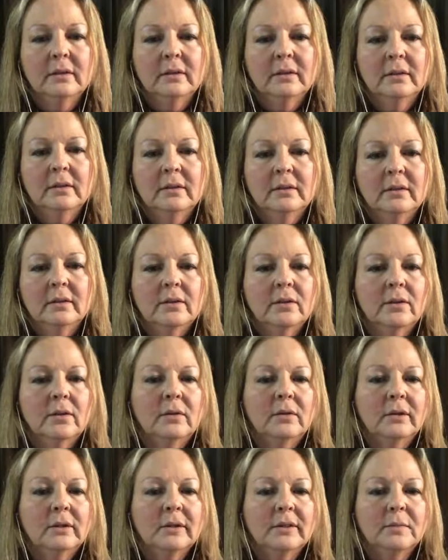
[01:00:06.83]
your Holy
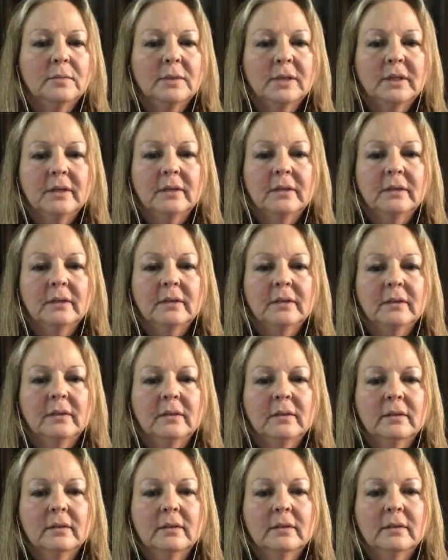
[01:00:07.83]
Spirit,
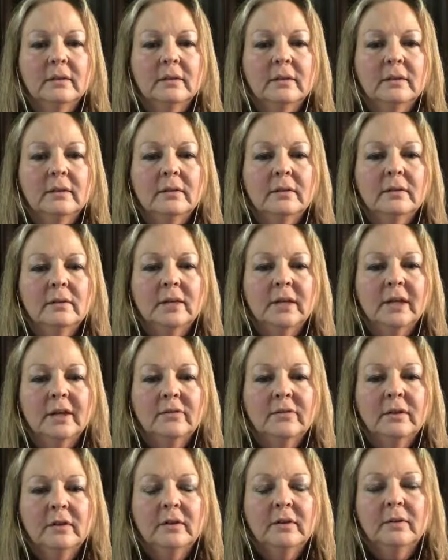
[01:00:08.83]

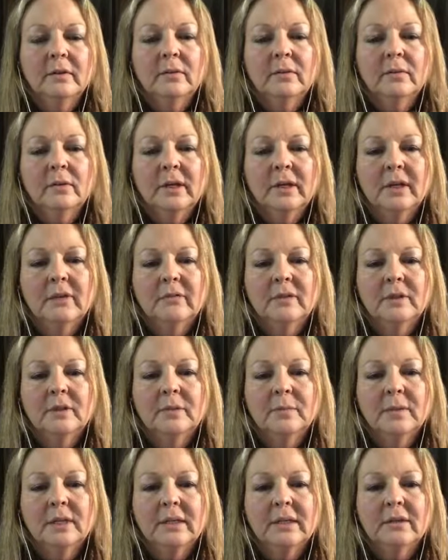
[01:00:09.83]
whatever, whatever
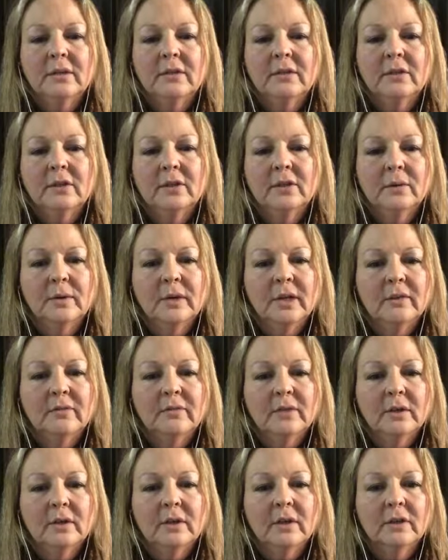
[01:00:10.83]
speaks to you, whatever
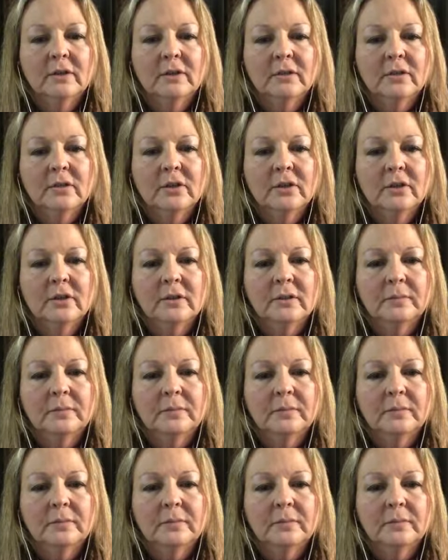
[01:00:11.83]
calls to you.